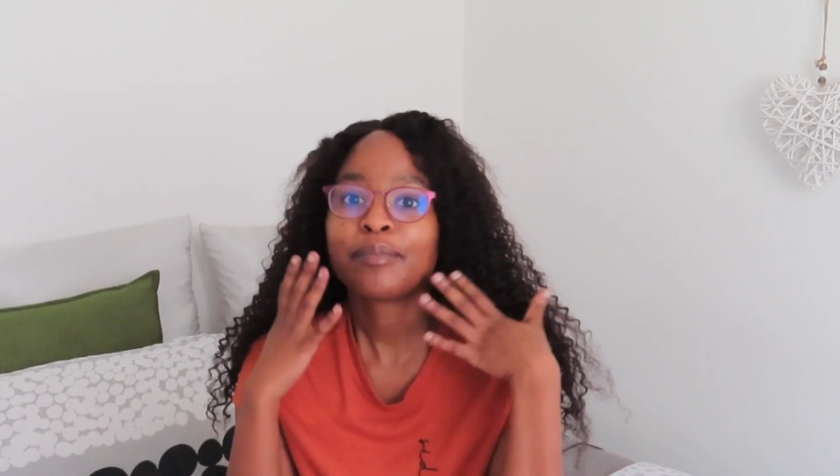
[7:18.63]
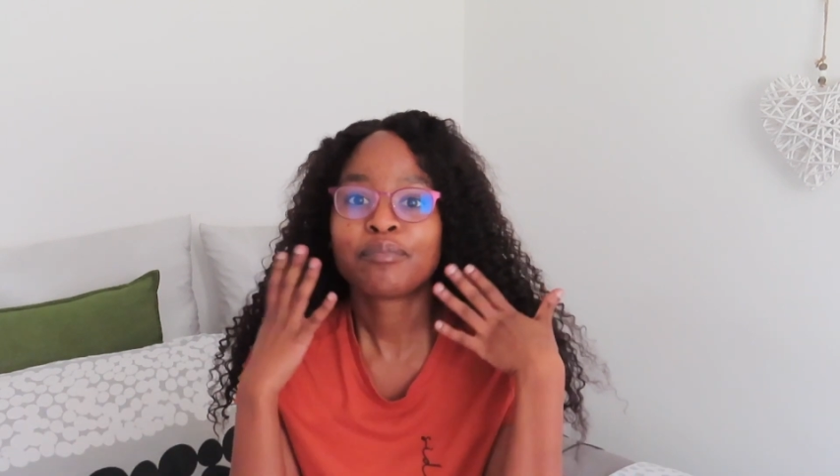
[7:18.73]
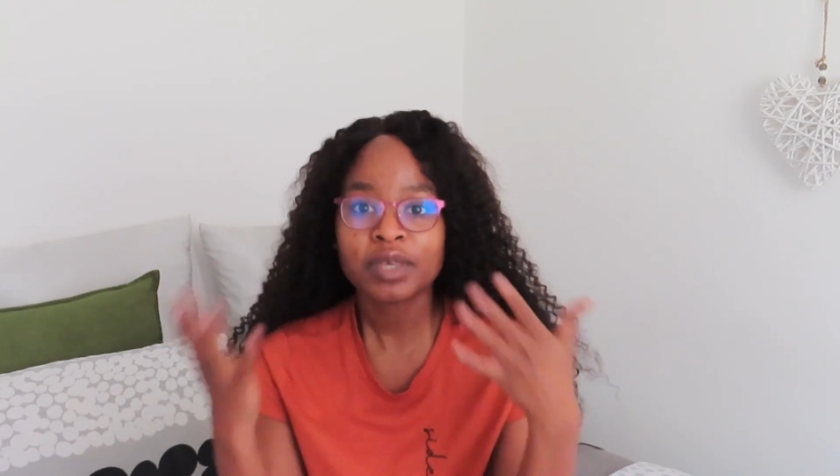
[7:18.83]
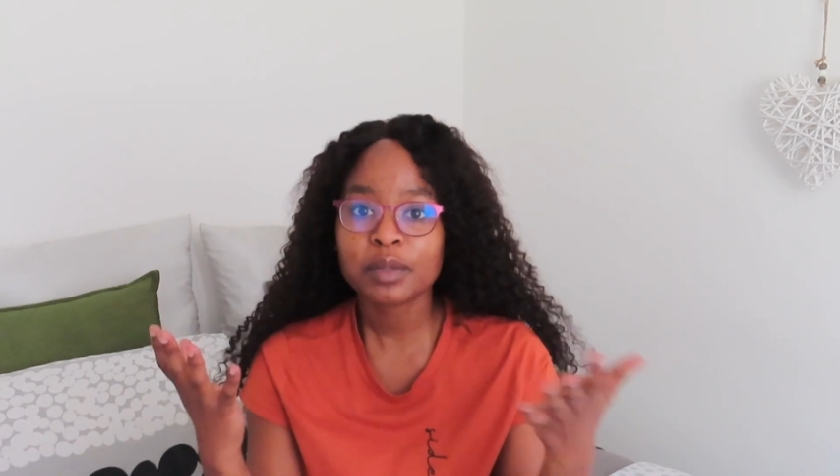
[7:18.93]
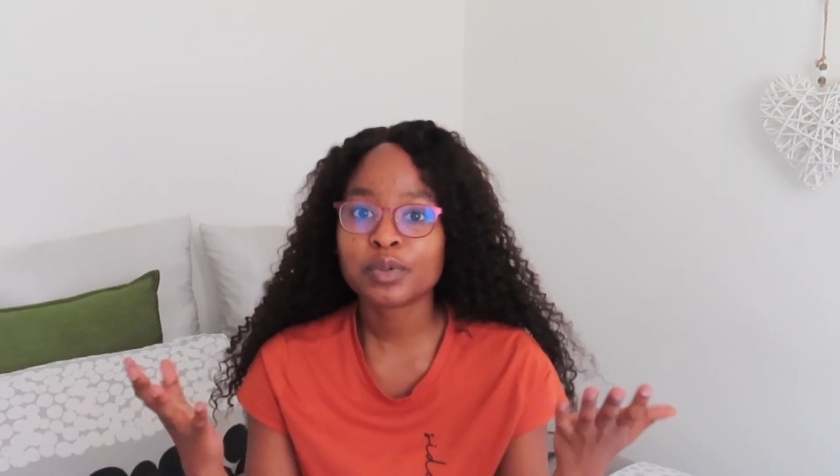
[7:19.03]

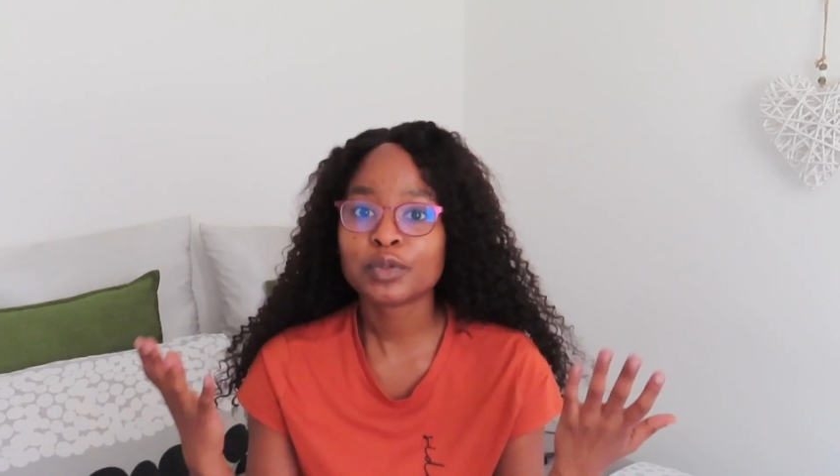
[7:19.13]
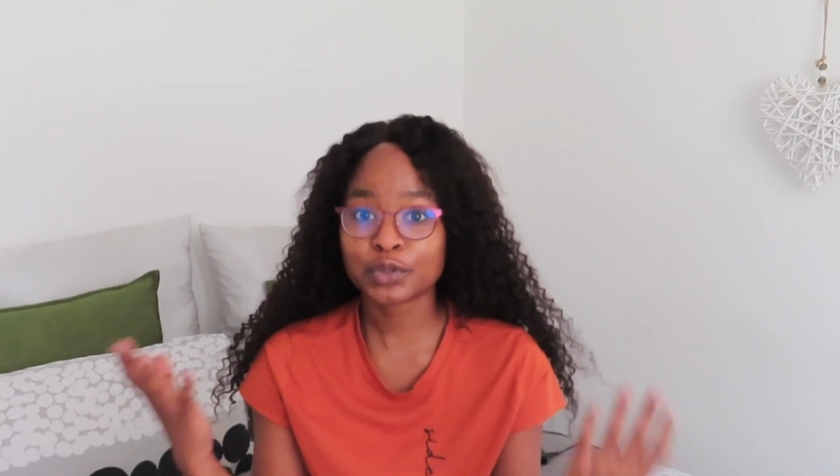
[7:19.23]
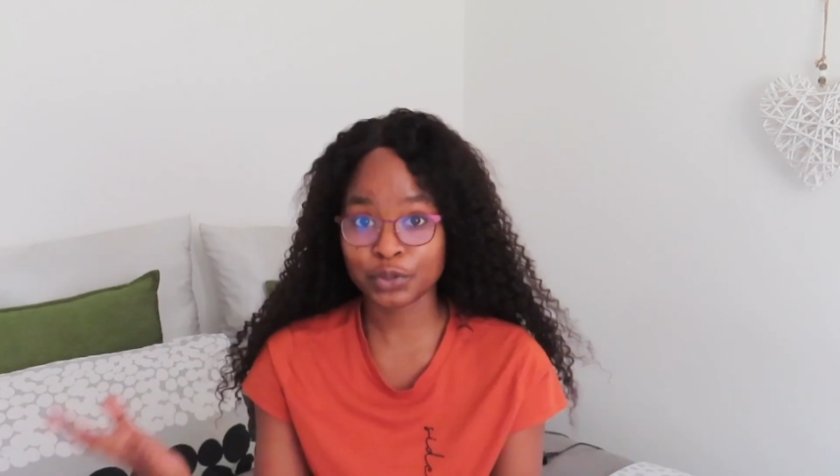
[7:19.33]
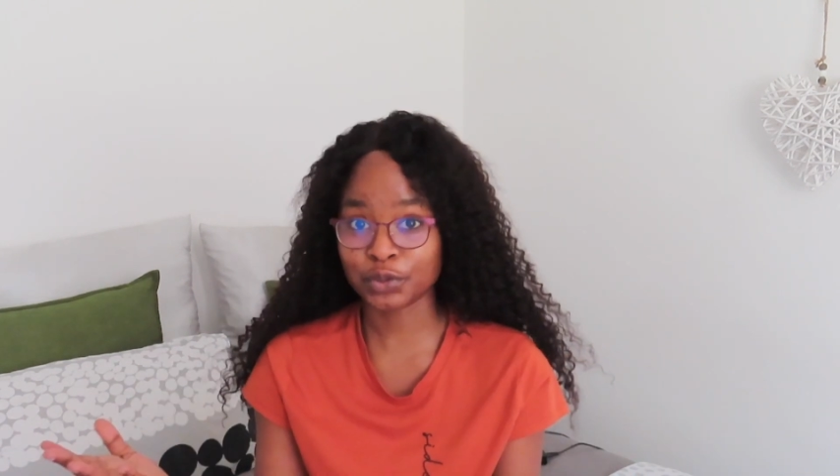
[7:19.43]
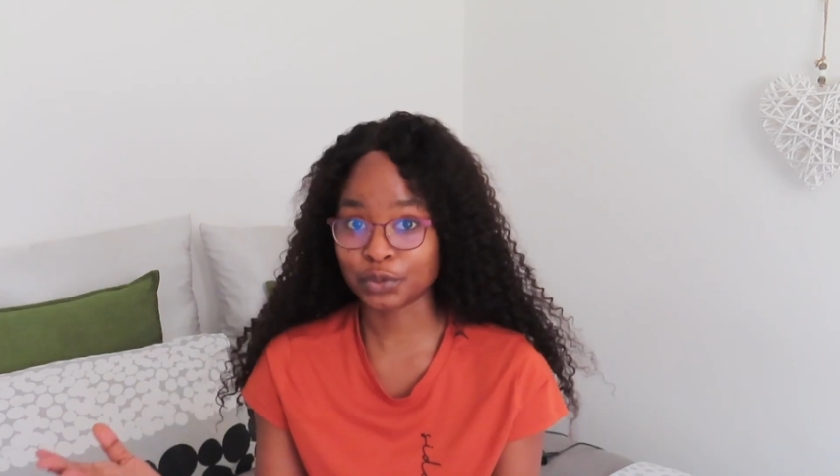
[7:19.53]
people
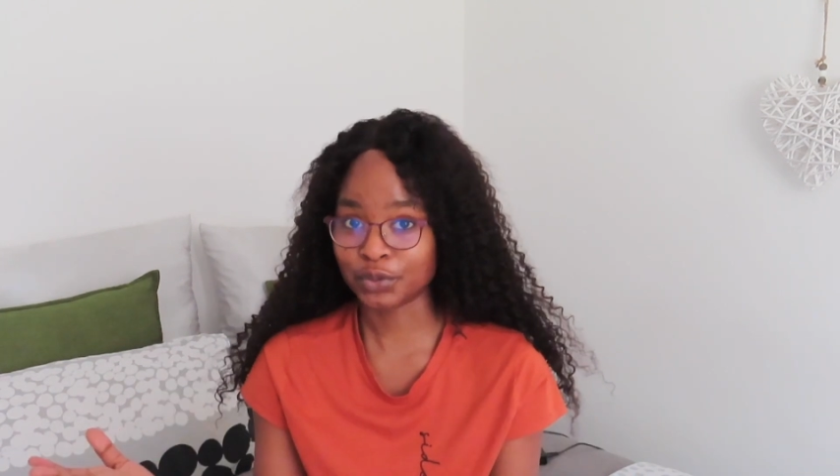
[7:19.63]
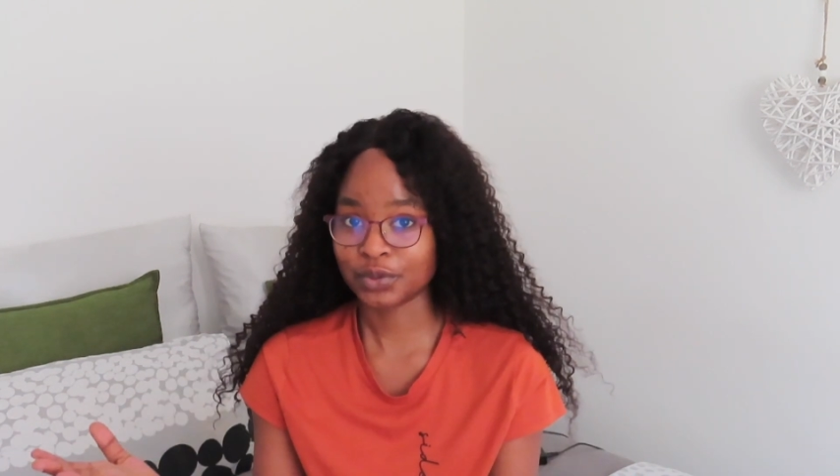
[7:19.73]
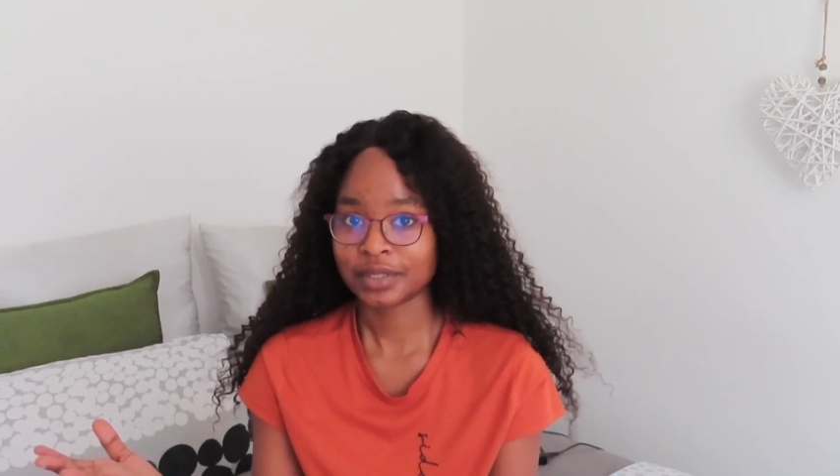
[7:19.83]
do